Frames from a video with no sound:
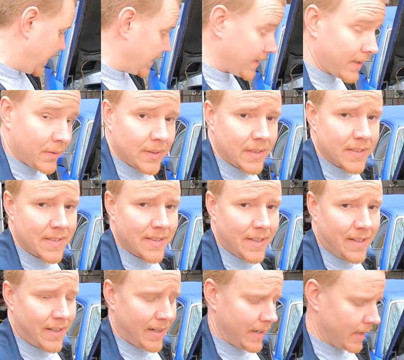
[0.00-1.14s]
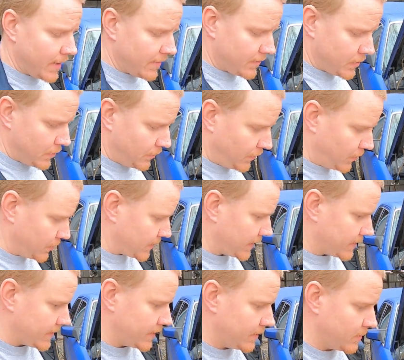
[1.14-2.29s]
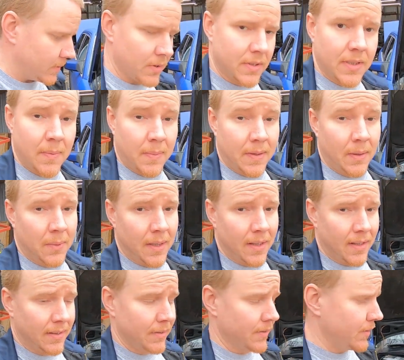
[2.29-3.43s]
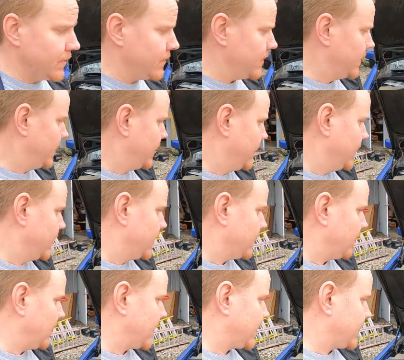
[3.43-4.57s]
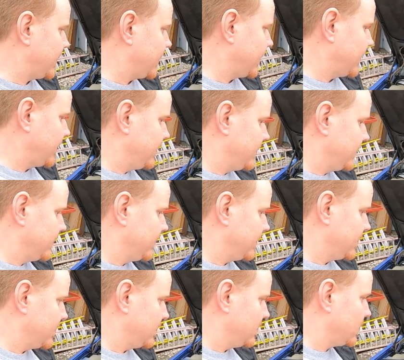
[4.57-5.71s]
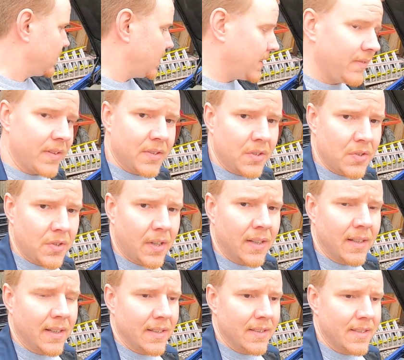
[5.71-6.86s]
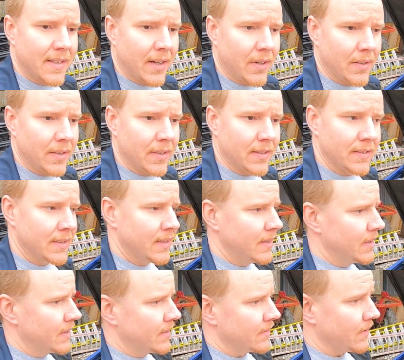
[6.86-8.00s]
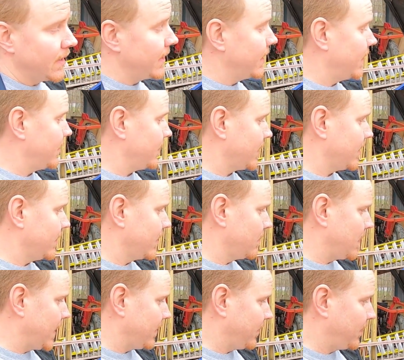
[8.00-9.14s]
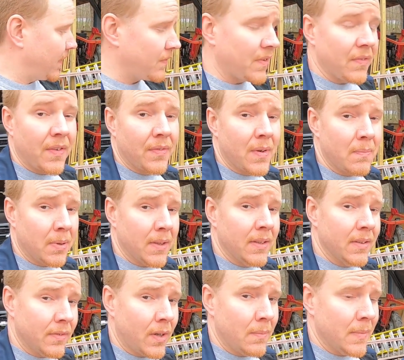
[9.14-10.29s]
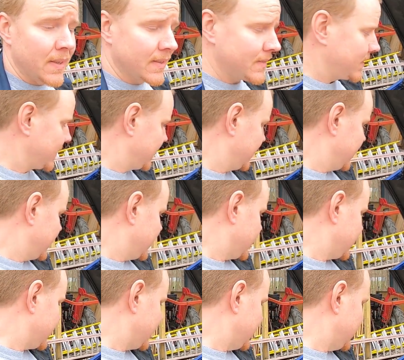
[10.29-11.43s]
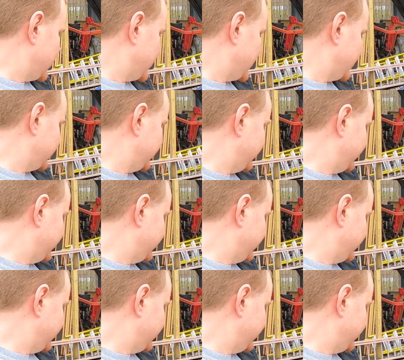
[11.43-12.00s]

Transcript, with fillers: right now, it does not have two fuel tanks in it, which is typically what I like to do. But uh, we're going to give this a shot and see how it does. Right now, I run it on about a 50-50 blend of our mix. So... Uh,